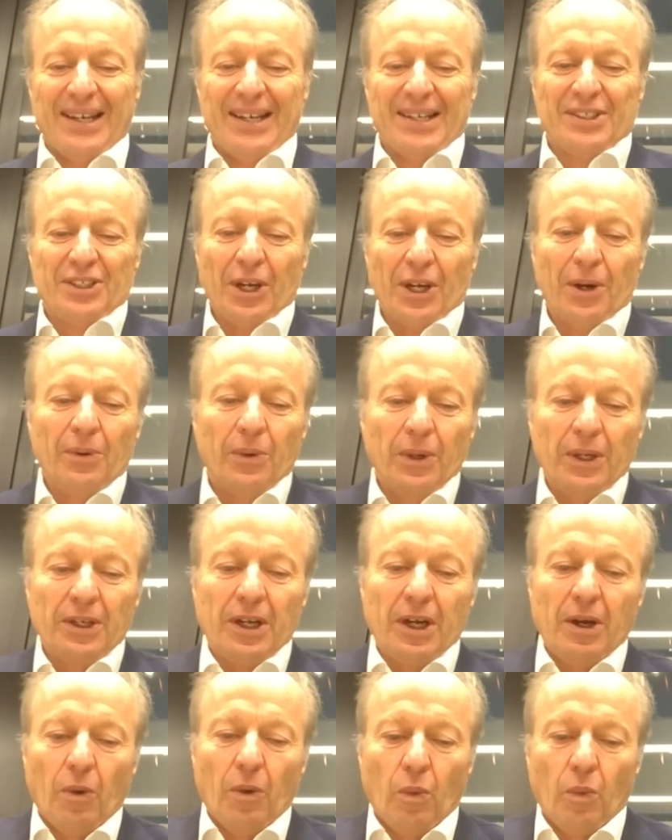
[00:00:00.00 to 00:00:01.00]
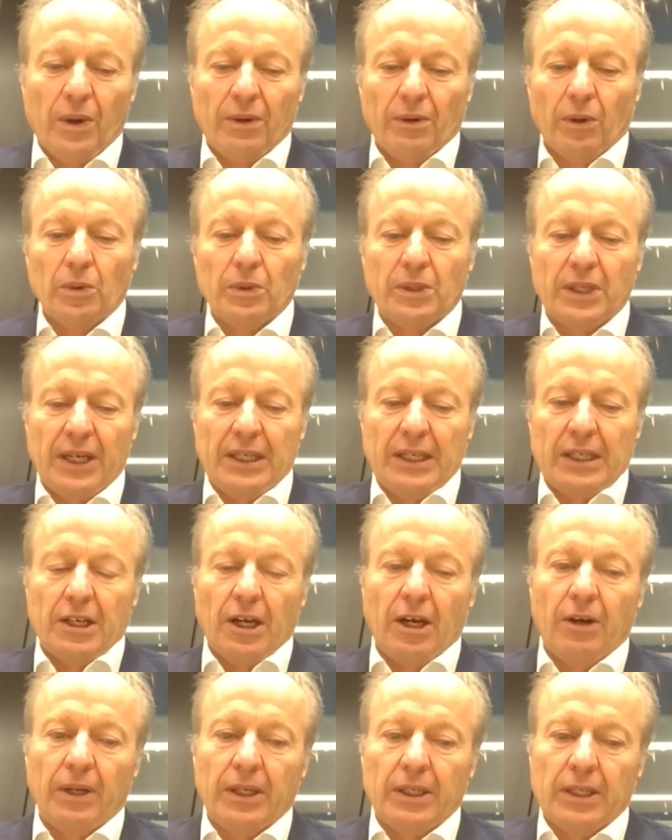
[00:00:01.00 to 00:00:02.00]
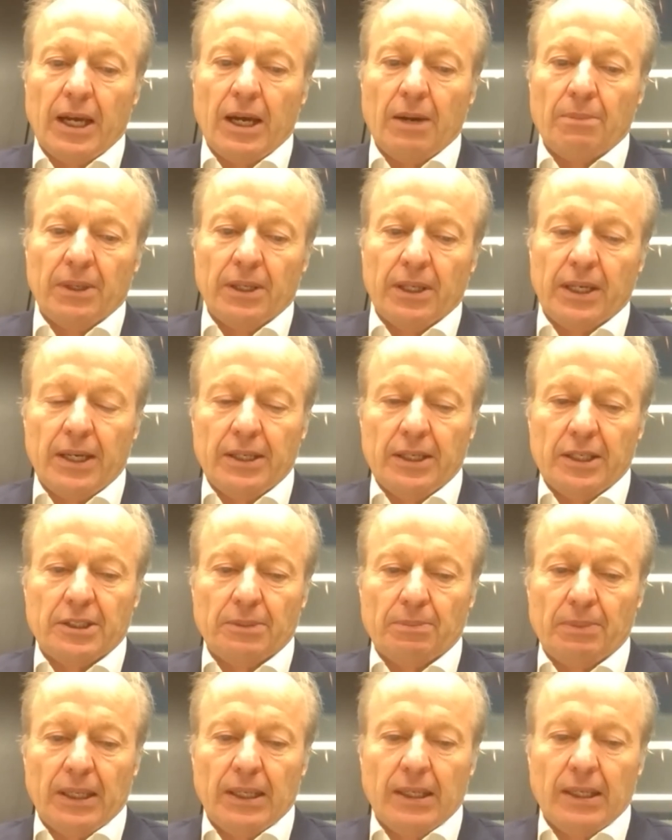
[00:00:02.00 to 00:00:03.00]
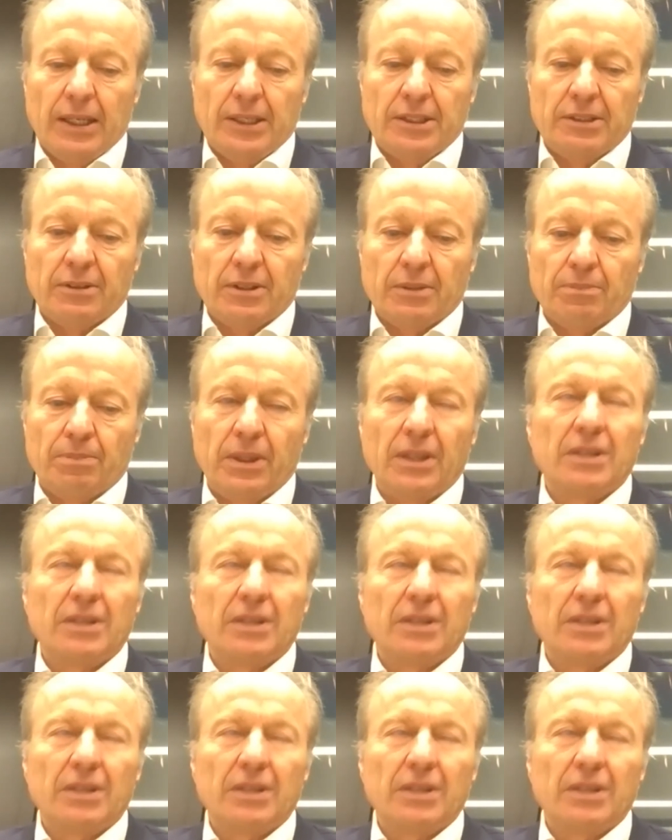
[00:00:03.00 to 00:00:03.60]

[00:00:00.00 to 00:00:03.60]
So, you know, we're all getting going now, but again, it's a bit later, and